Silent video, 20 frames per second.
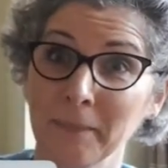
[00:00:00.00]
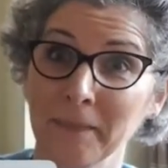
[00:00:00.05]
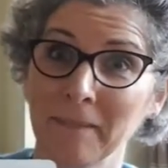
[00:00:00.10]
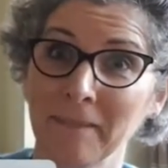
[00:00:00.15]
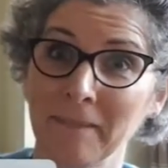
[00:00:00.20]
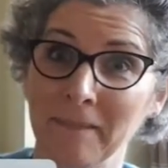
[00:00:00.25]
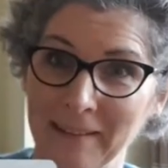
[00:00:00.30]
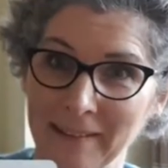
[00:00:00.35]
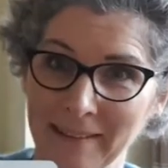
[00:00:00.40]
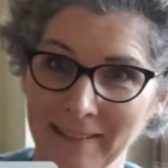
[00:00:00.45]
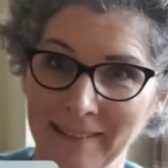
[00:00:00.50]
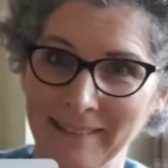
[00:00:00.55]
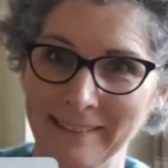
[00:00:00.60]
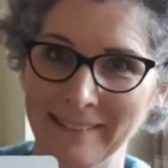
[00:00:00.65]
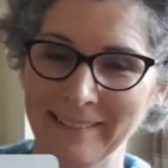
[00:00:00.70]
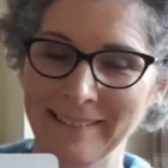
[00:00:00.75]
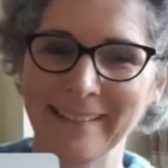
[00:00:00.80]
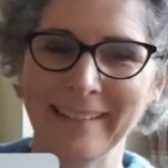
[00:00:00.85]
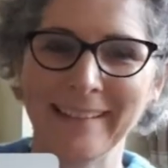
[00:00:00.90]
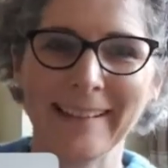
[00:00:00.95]
Okay,
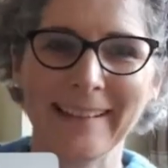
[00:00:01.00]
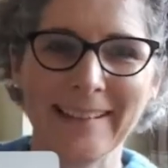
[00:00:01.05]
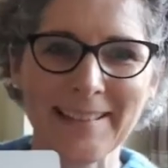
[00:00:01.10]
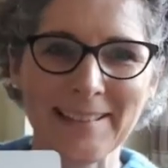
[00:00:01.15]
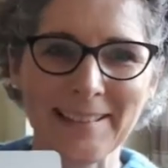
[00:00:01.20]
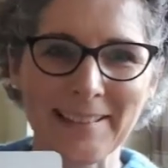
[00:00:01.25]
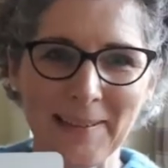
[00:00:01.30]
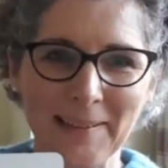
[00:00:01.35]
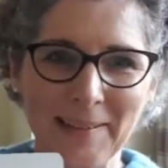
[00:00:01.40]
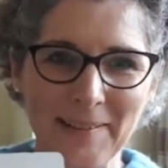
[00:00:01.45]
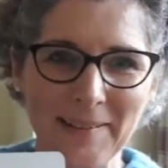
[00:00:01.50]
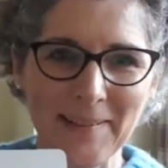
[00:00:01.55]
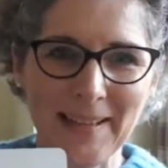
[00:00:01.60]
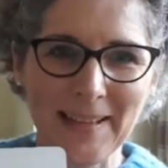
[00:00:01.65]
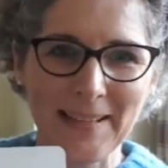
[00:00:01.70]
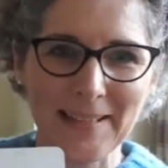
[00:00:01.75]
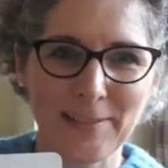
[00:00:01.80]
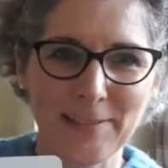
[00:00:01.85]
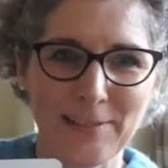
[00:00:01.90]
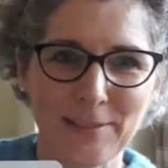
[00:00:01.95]
so
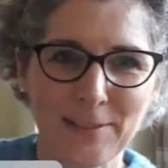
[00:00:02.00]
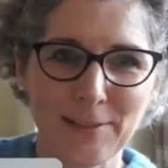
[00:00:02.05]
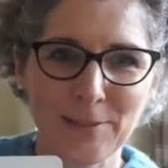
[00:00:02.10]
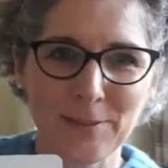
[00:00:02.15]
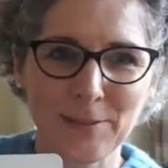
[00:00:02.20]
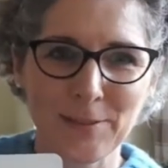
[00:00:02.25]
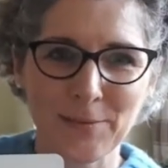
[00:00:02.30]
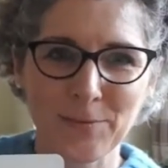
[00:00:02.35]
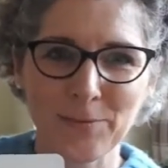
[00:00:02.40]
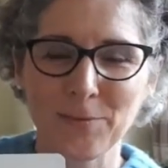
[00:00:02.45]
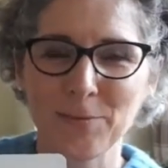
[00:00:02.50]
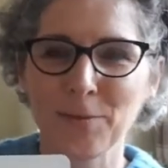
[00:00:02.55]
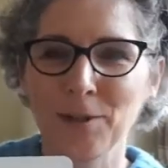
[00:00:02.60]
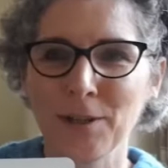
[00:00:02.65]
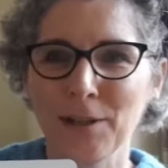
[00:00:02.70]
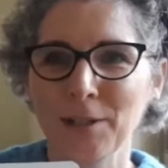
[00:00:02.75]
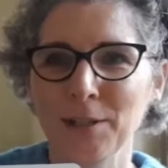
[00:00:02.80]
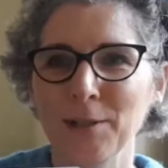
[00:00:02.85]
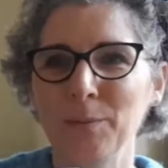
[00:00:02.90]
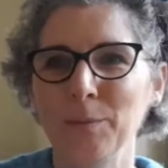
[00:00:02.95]
let's do
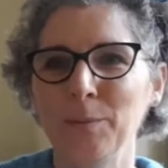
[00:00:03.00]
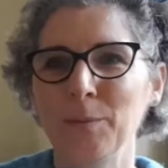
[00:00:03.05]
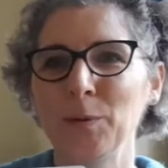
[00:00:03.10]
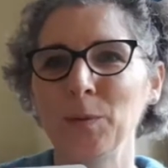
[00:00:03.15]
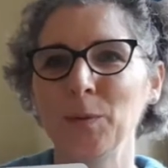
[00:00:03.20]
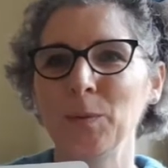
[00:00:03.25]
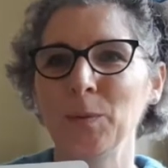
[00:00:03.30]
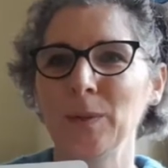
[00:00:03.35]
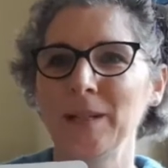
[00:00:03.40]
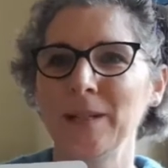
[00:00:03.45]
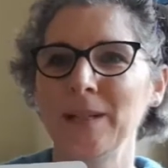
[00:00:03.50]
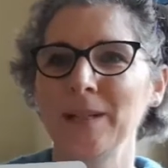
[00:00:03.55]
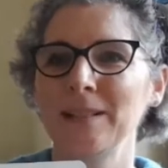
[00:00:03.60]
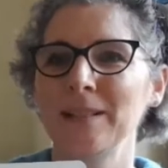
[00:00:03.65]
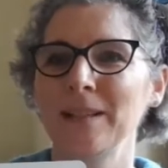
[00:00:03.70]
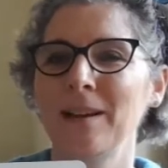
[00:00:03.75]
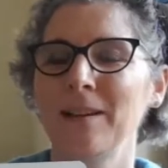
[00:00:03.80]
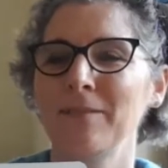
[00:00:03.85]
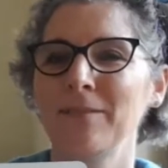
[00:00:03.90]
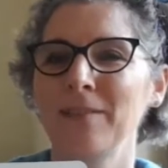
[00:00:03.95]
one more word,
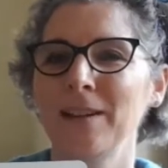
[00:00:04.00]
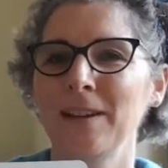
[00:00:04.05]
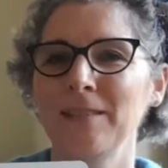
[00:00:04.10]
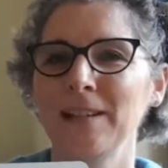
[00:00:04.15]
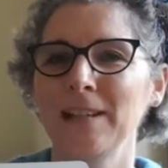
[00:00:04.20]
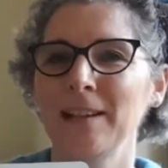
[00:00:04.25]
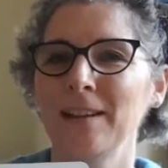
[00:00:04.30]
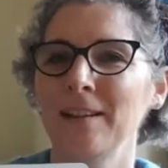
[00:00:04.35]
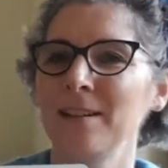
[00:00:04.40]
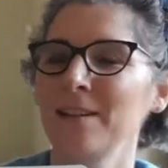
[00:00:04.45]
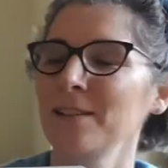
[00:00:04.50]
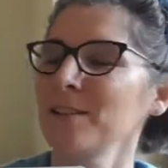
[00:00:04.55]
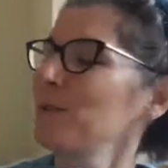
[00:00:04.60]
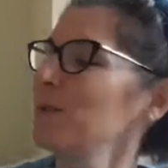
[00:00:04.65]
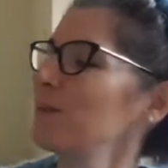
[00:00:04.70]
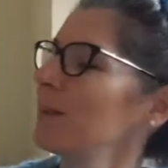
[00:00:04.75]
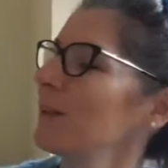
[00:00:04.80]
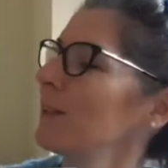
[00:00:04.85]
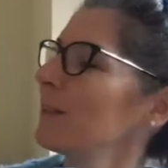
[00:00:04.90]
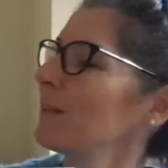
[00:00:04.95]
our very last
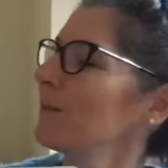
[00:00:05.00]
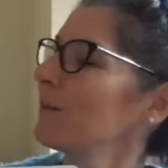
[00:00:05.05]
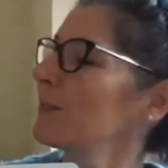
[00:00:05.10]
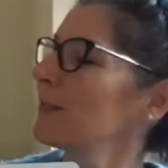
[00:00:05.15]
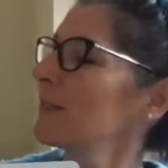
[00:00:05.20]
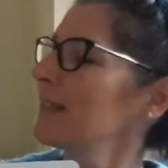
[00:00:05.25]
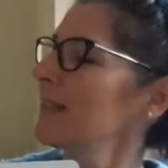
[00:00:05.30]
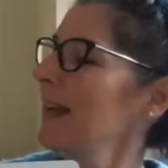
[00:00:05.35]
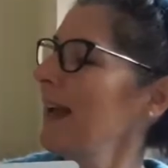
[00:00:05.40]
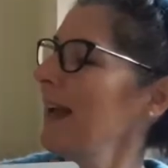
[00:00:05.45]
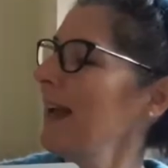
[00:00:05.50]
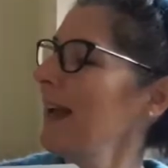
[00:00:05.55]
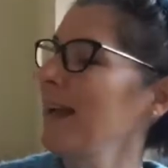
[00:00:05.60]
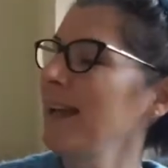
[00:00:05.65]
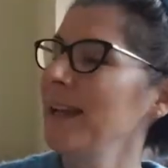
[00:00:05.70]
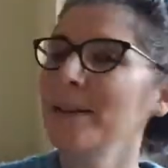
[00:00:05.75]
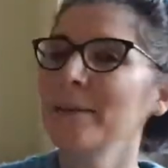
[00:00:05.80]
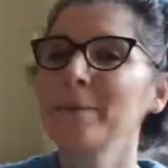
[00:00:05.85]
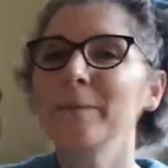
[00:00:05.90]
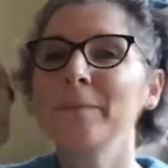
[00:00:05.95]
word for
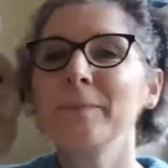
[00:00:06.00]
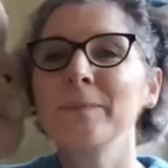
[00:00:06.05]
today.